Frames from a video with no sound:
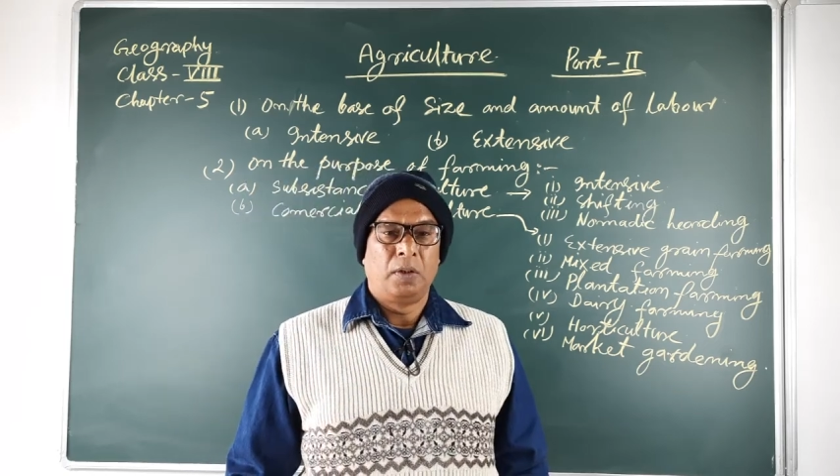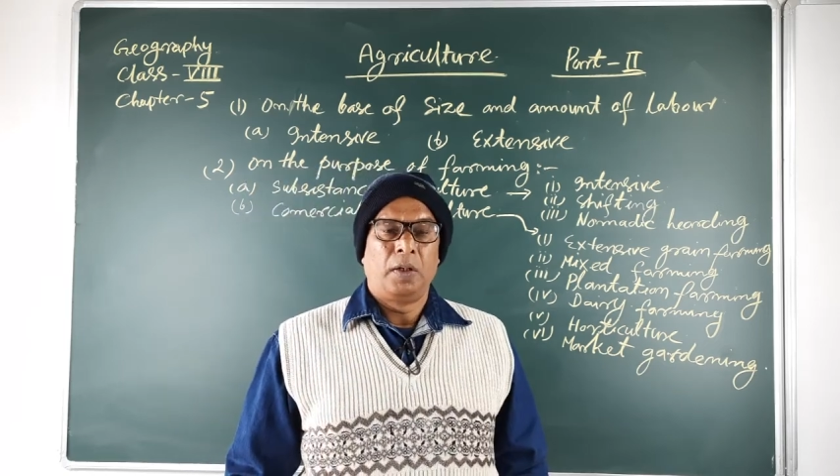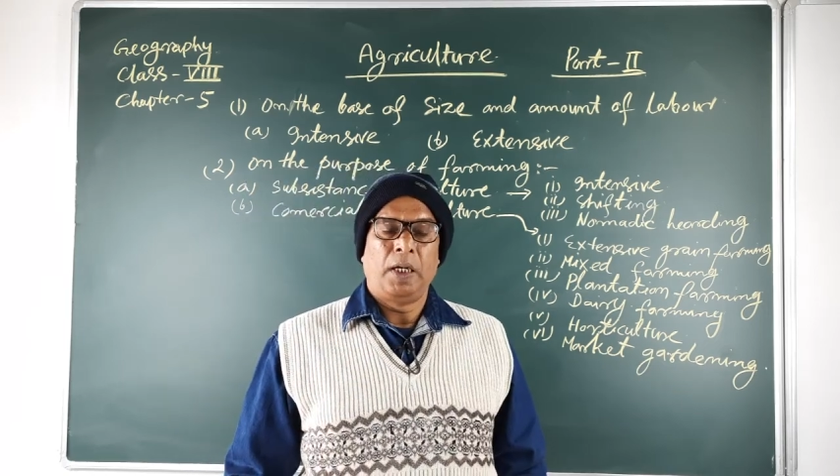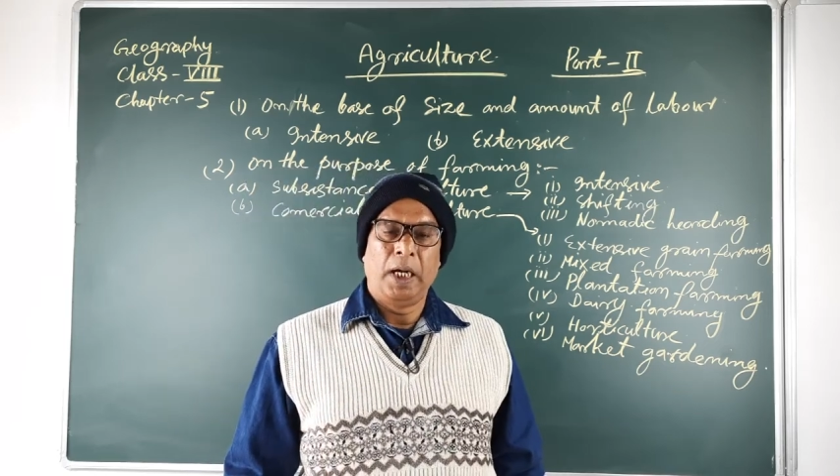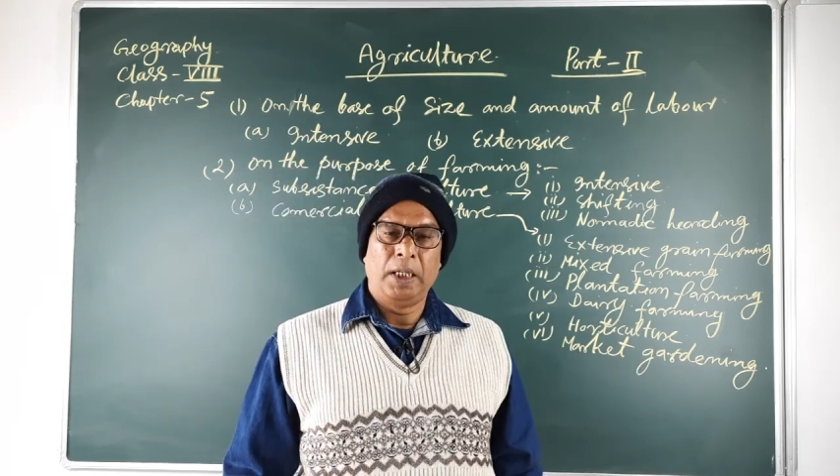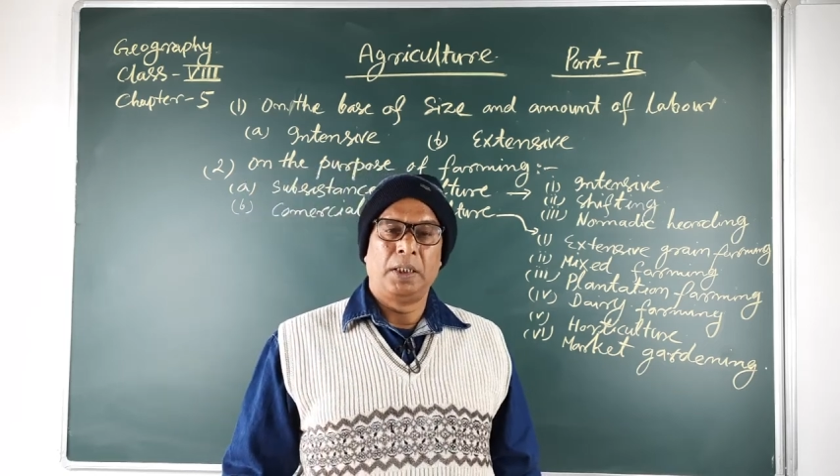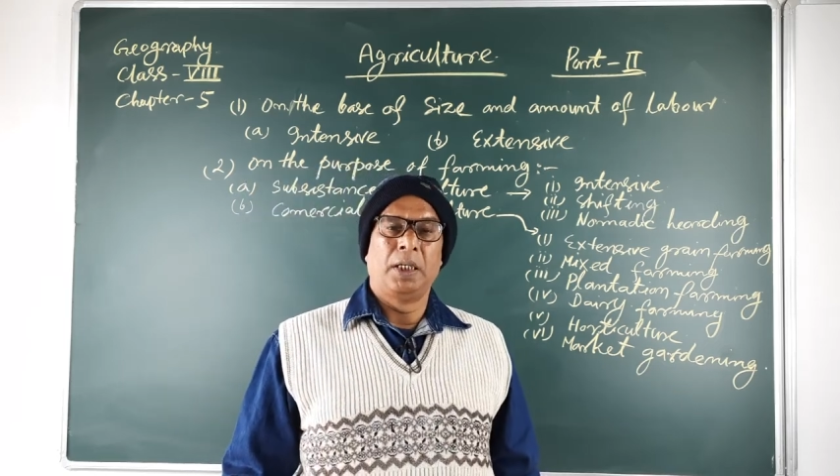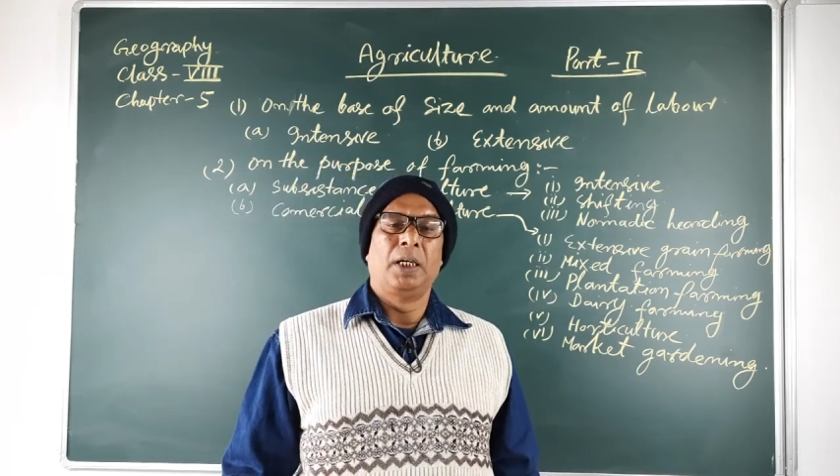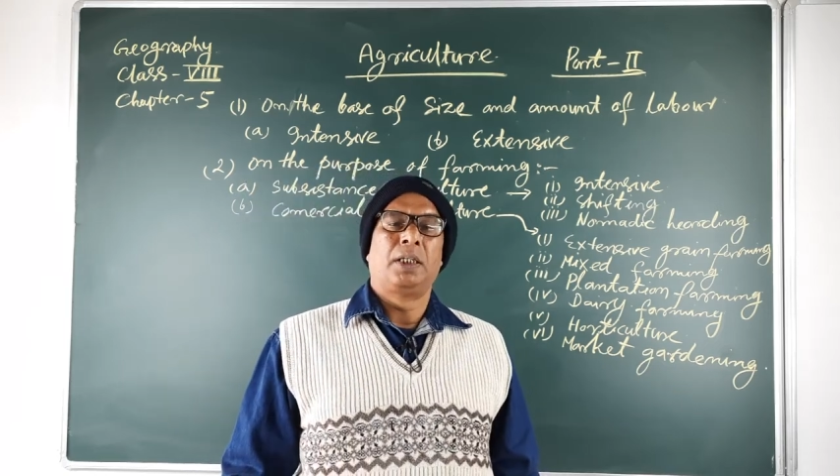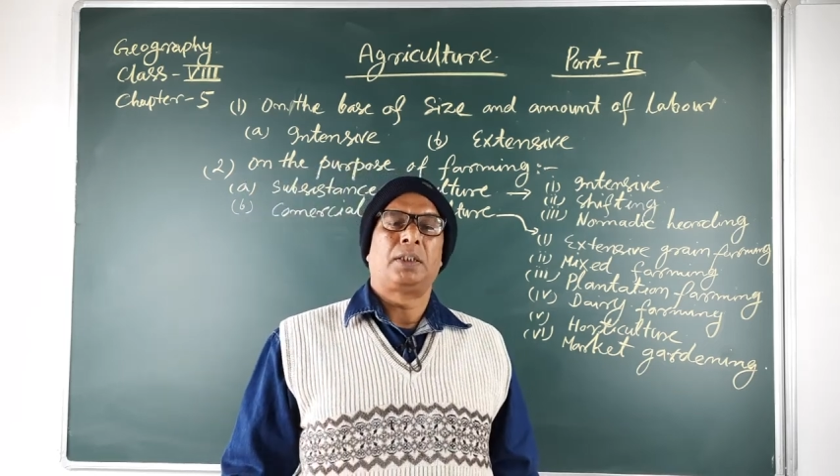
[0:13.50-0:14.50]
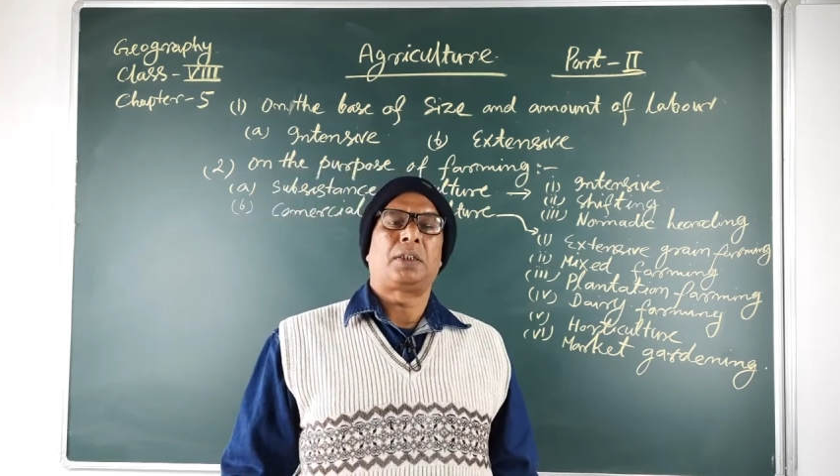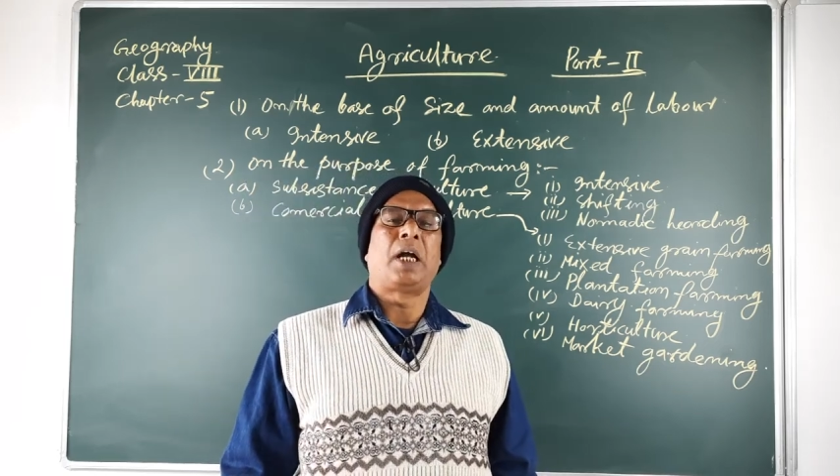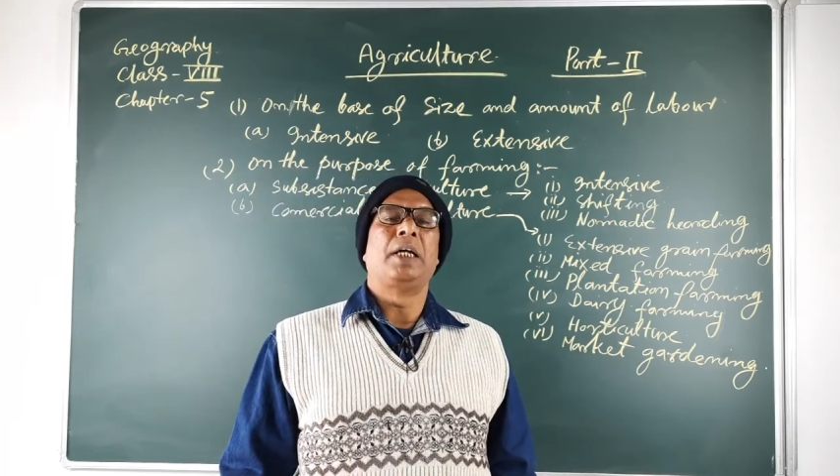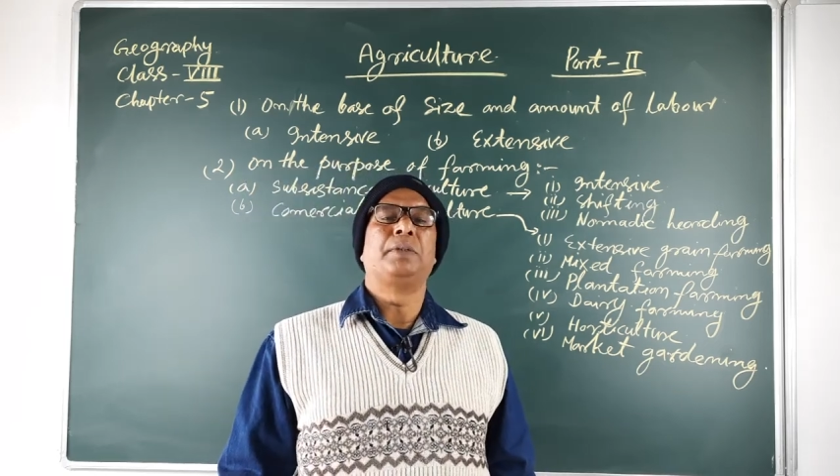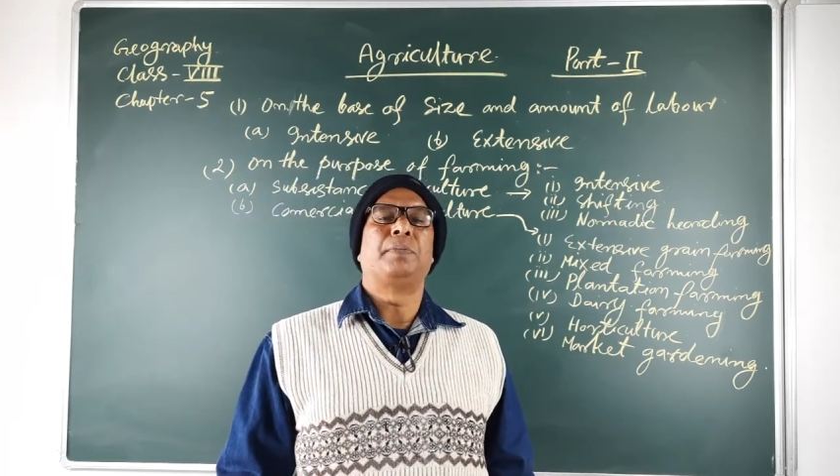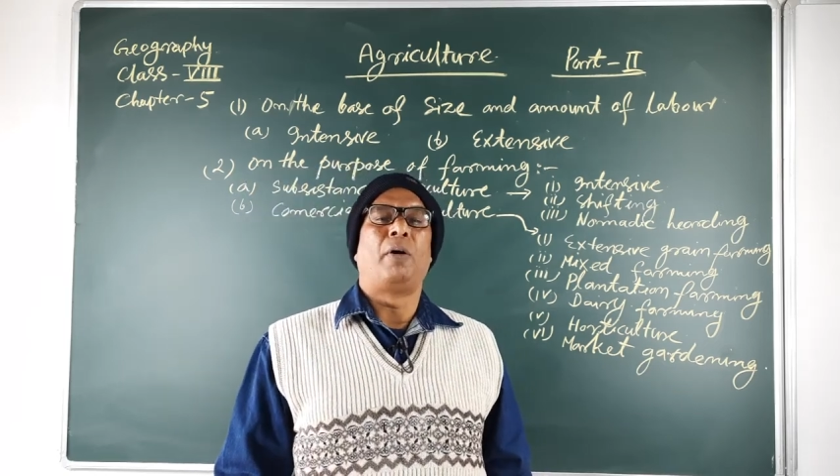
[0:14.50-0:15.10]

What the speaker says: and type